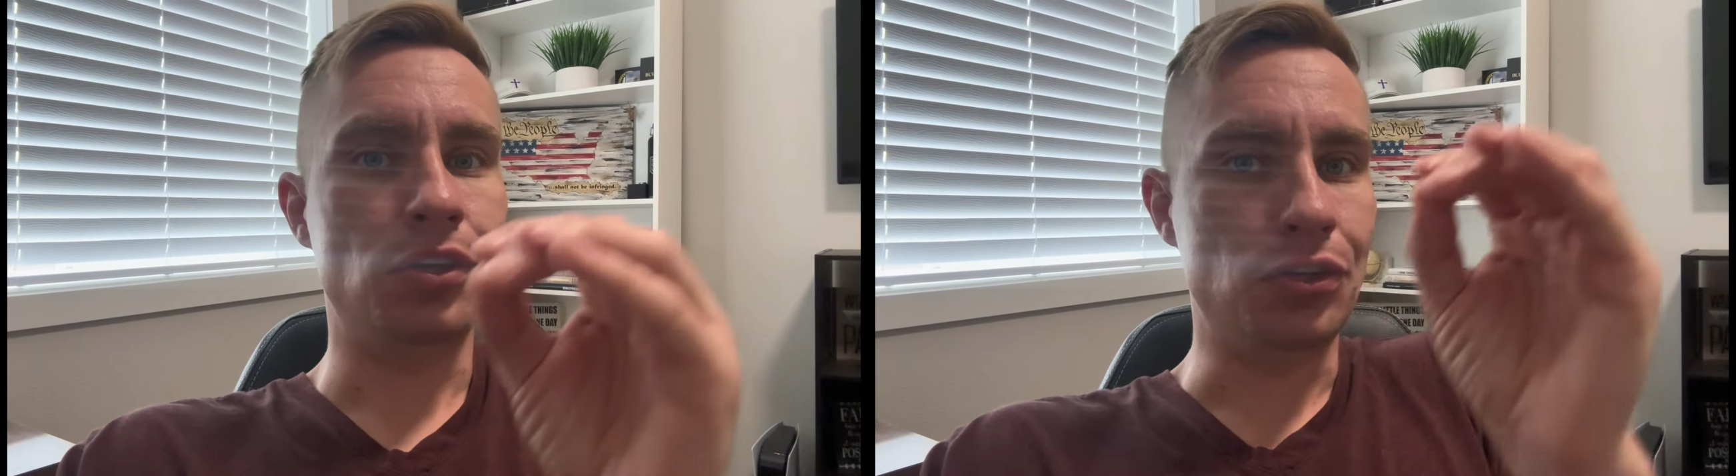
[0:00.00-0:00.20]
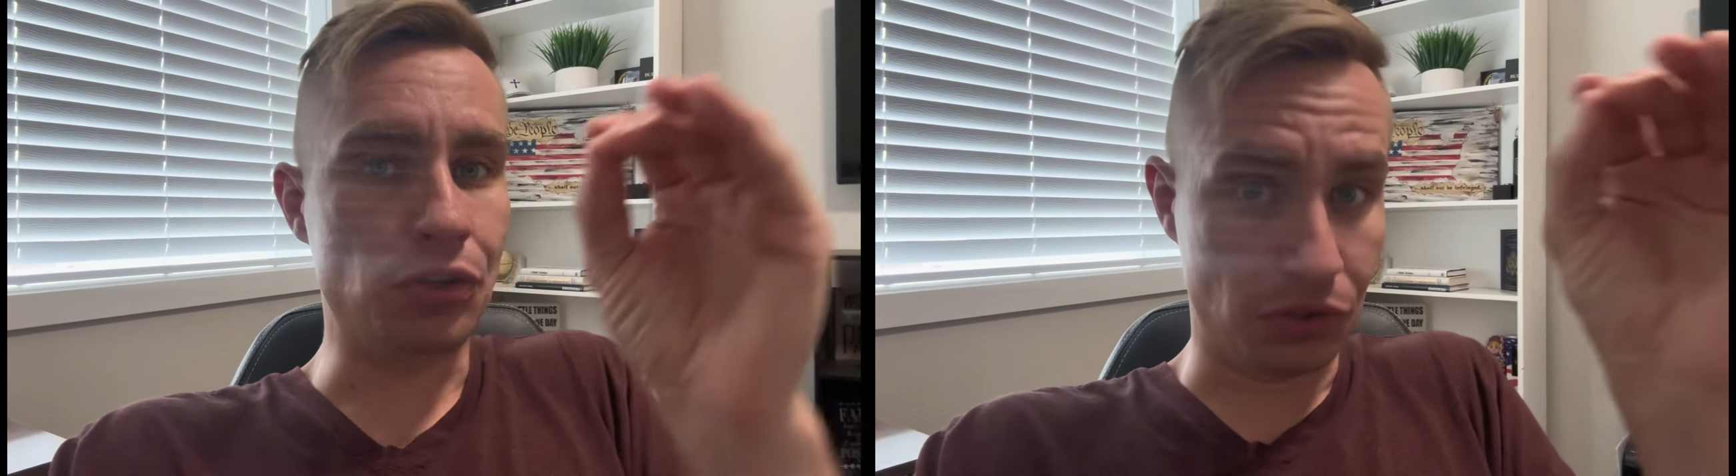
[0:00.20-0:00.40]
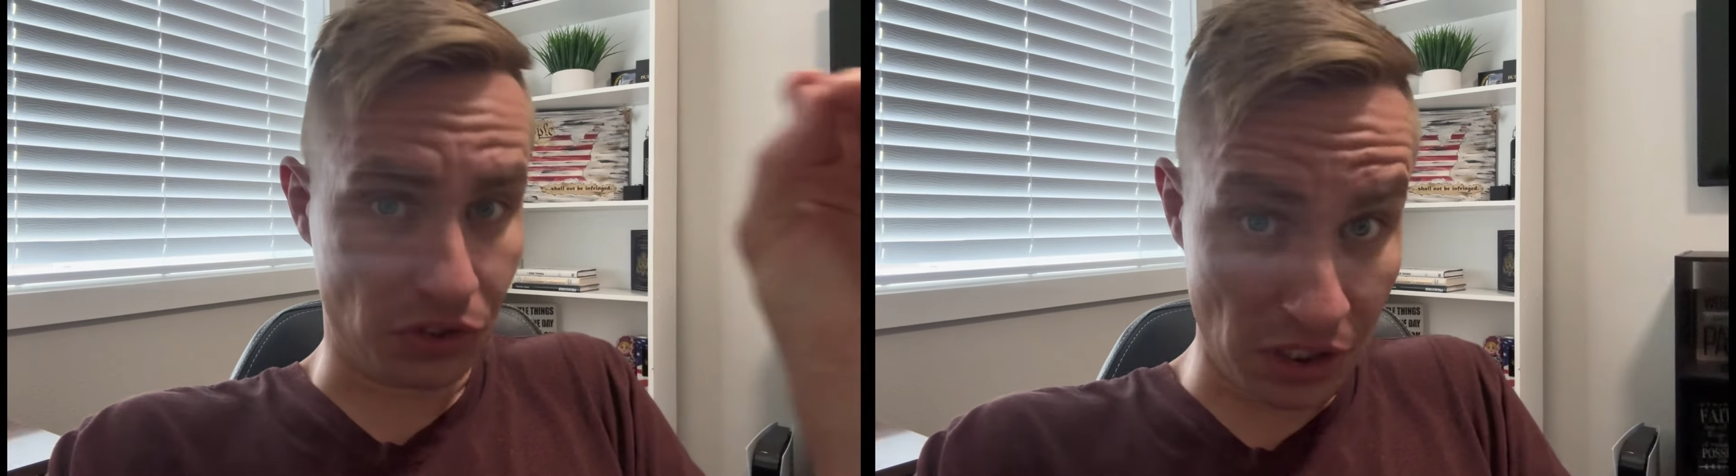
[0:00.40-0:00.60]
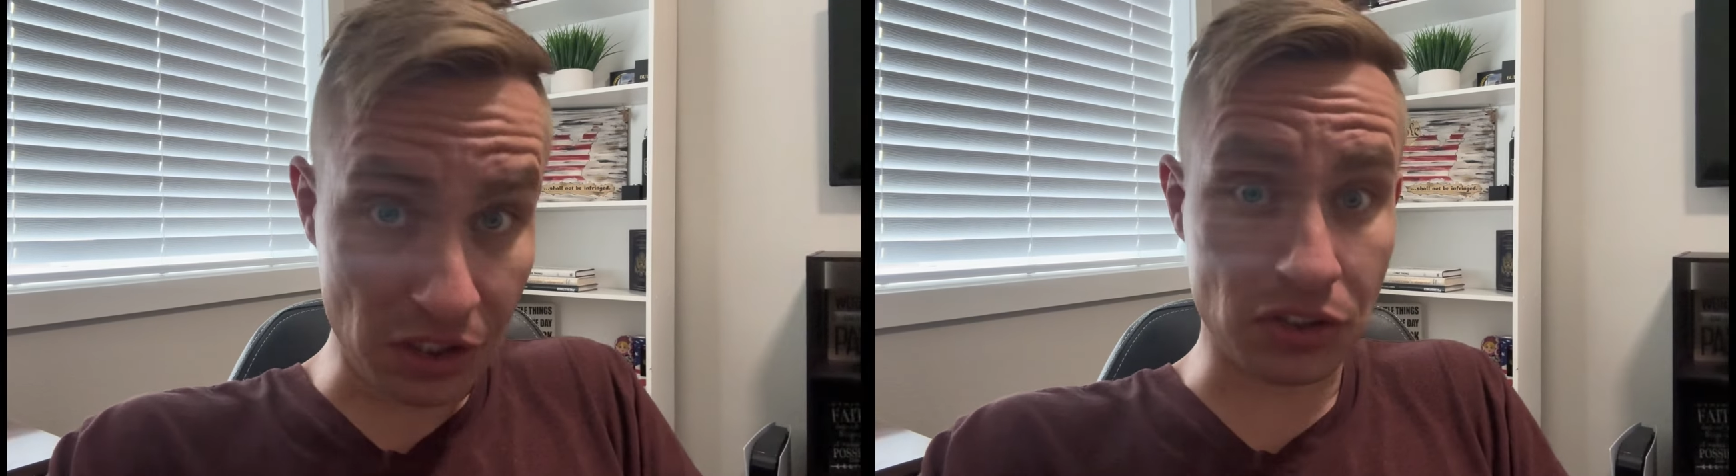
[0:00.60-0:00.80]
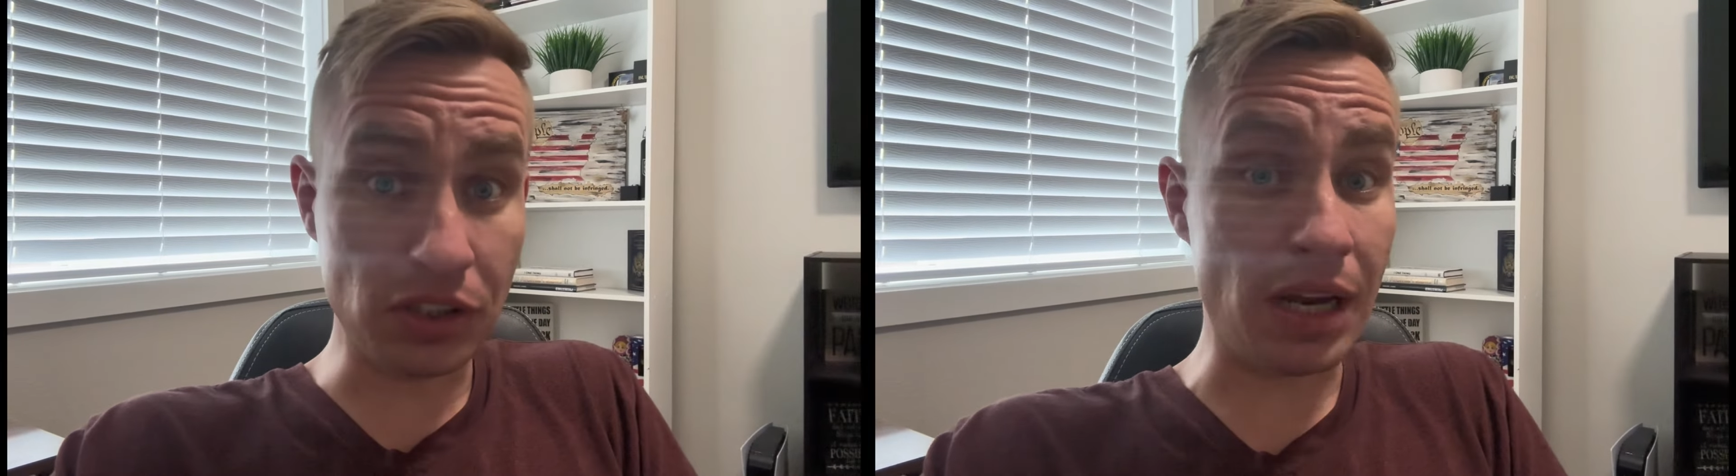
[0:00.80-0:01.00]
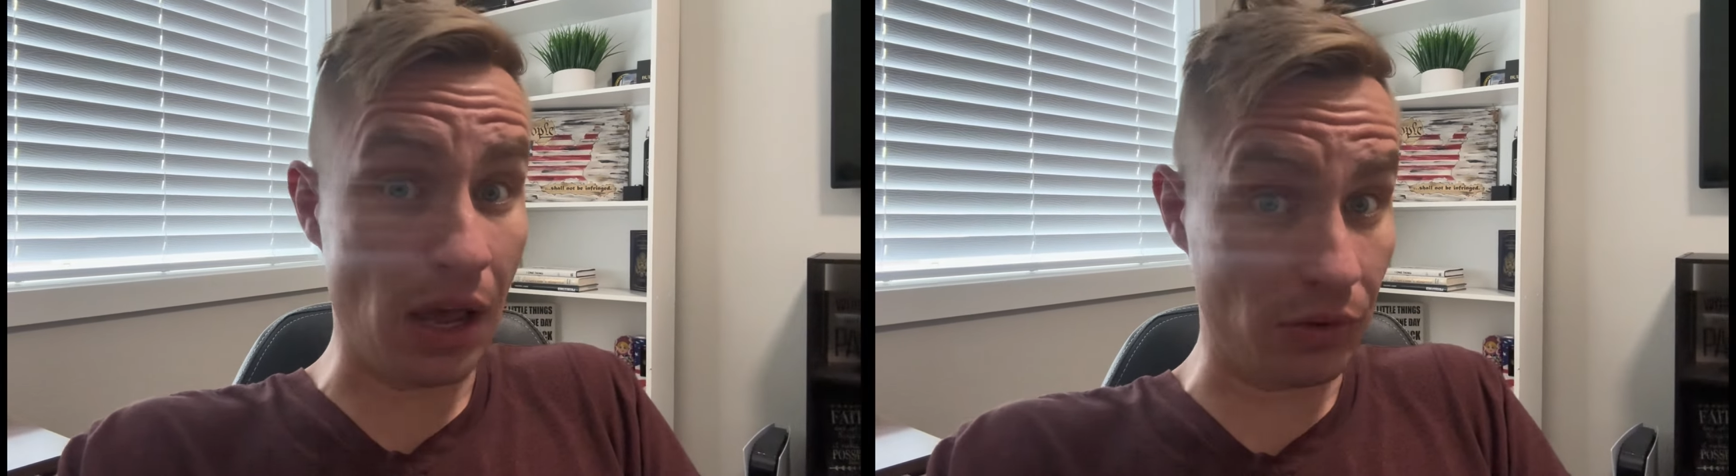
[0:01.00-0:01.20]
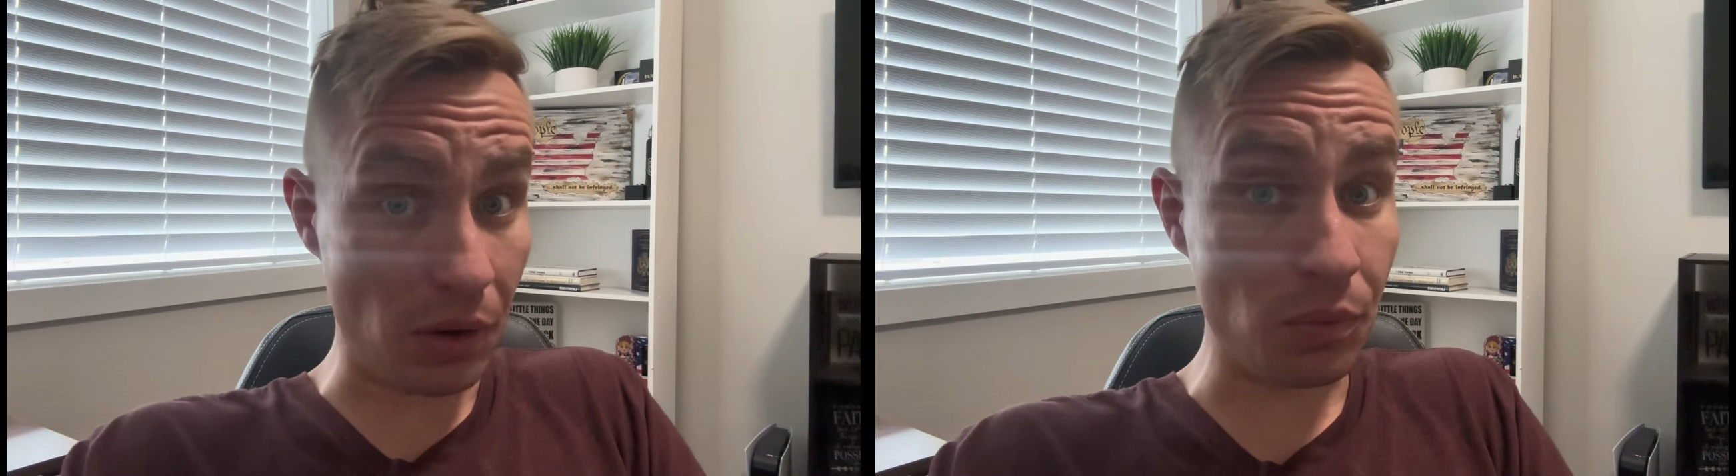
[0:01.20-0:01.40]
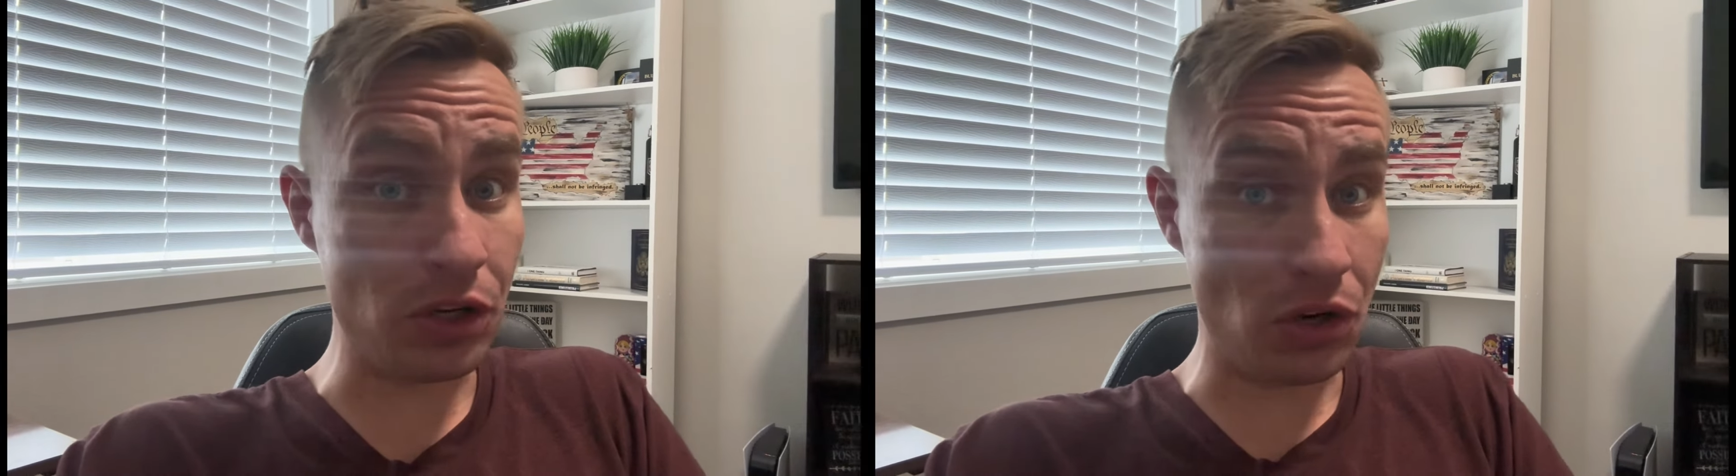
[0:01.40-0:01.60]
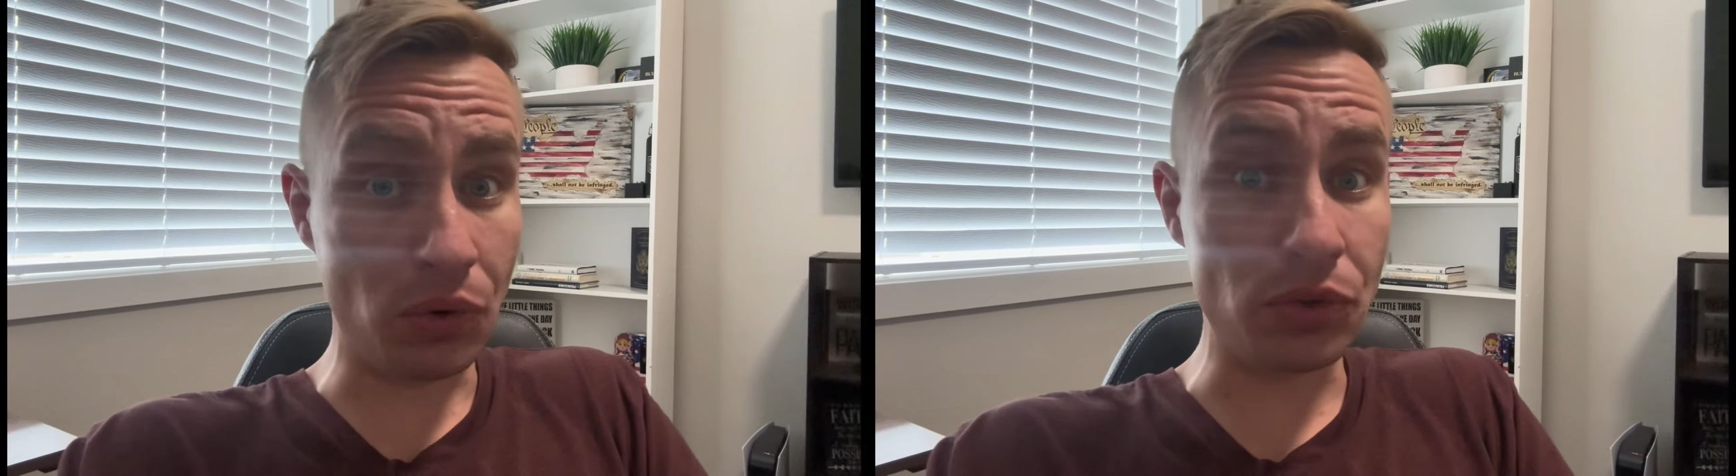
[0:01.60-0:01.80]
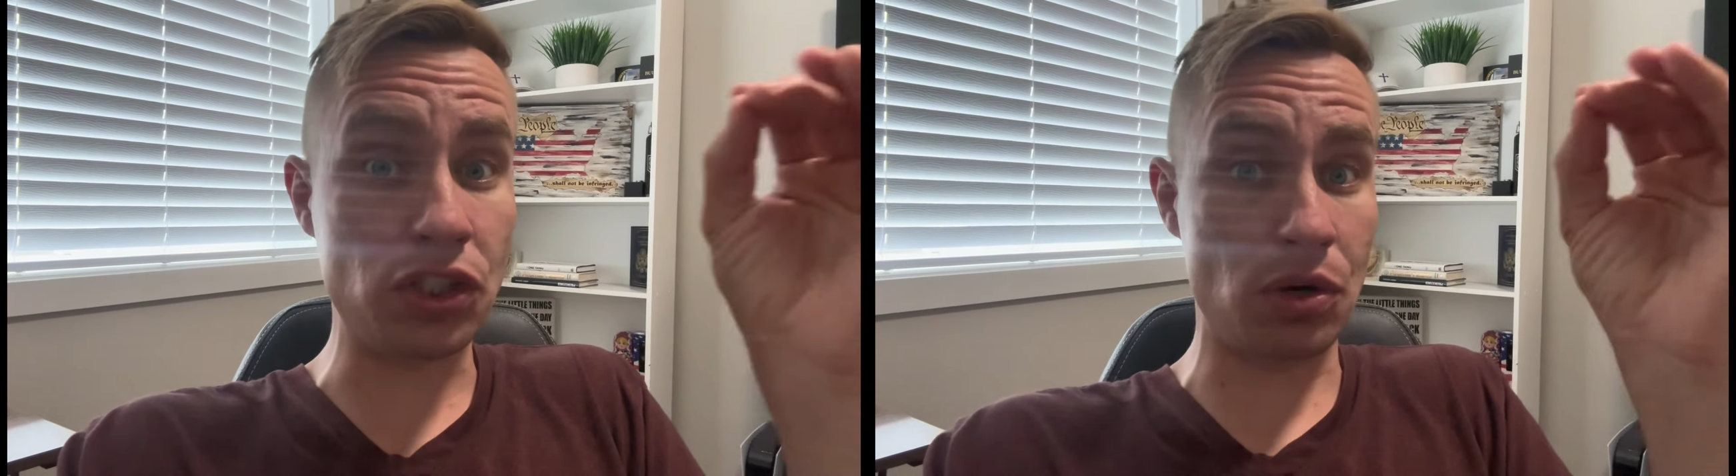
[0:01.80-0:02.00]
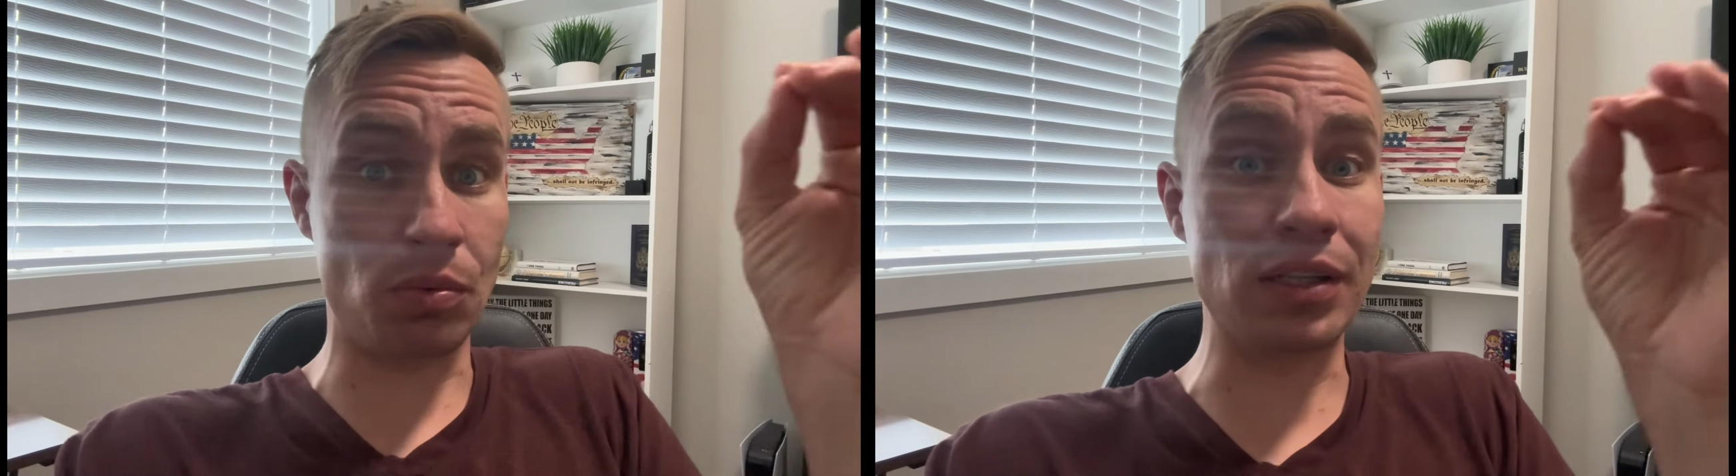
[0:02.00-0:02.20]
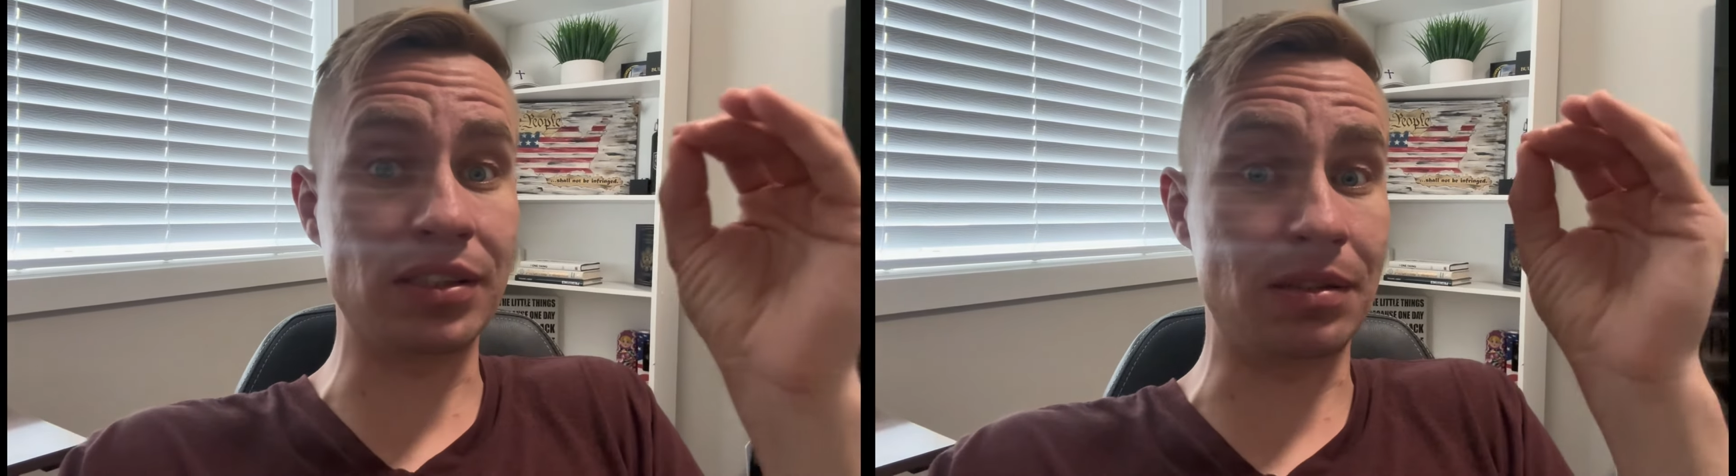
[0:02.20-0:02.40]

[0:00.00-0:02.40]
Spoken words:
your sister, now that we know she runs